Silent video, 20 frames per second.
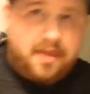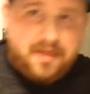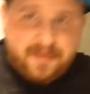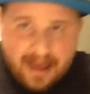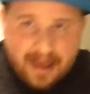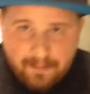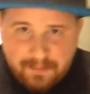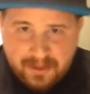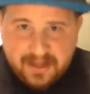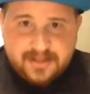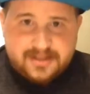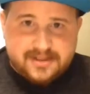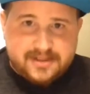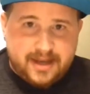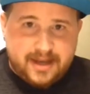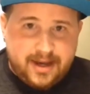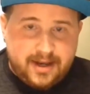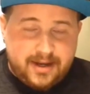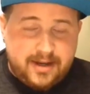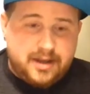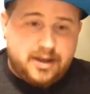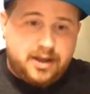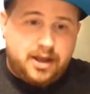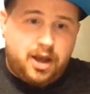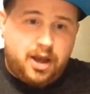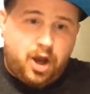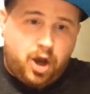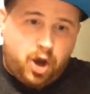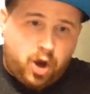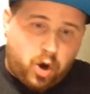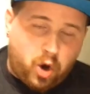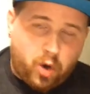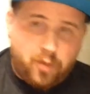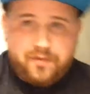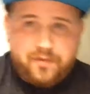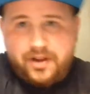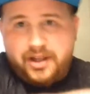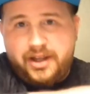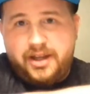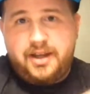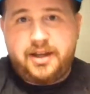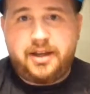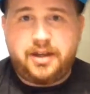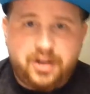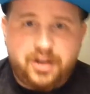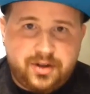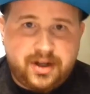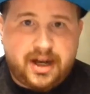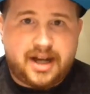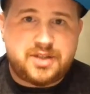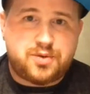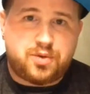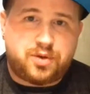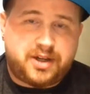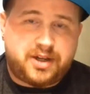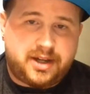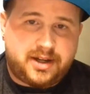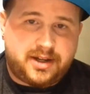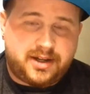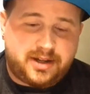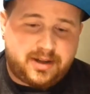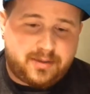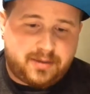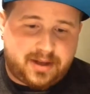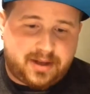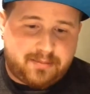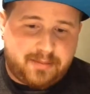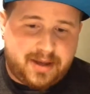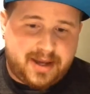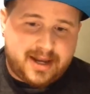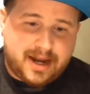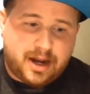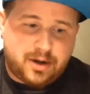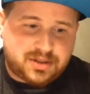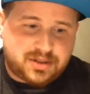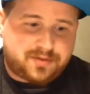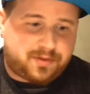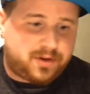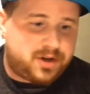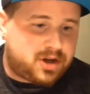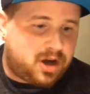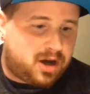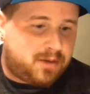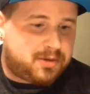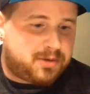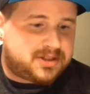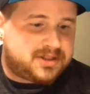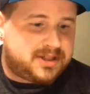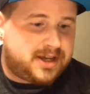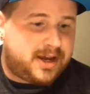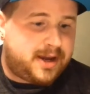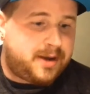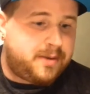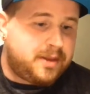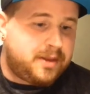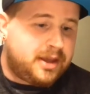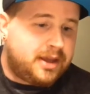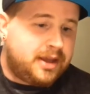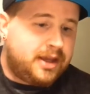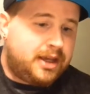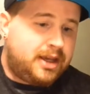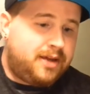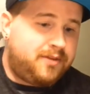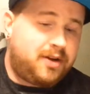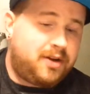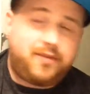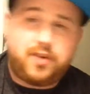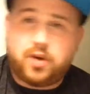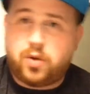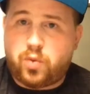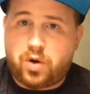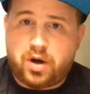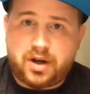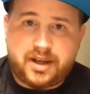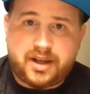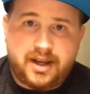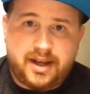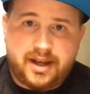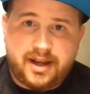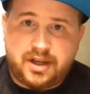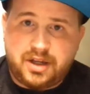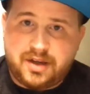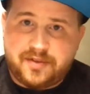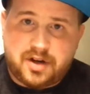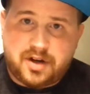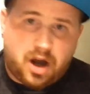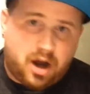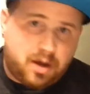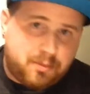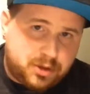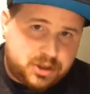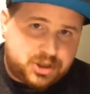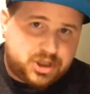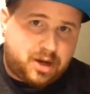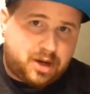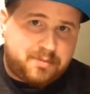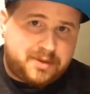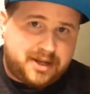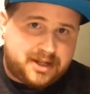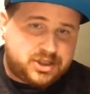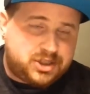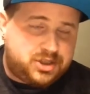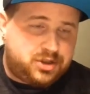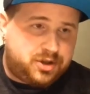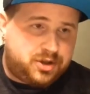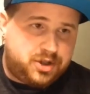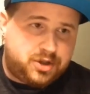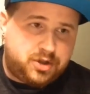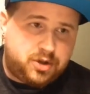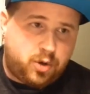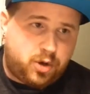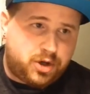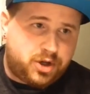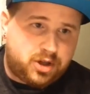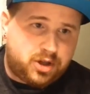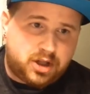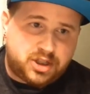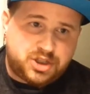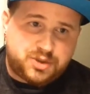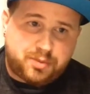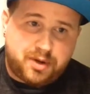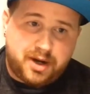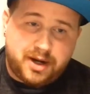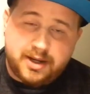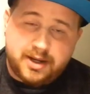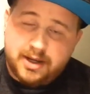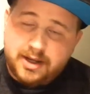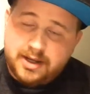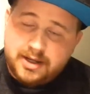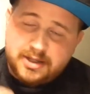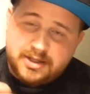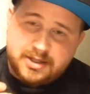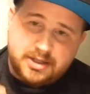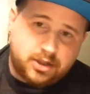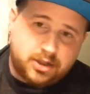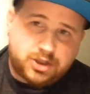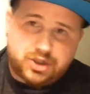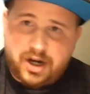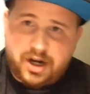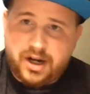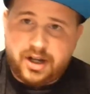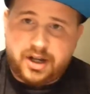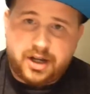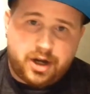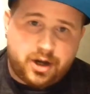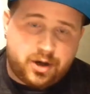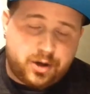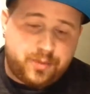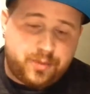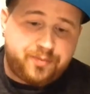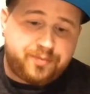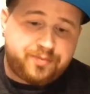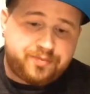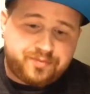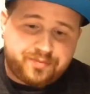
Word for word: That being said, hopefully you guys can make it out to Free Comic Book Day. Even if you're working and you have a comic book shop next to you and you can go on your lunch break, still try to go.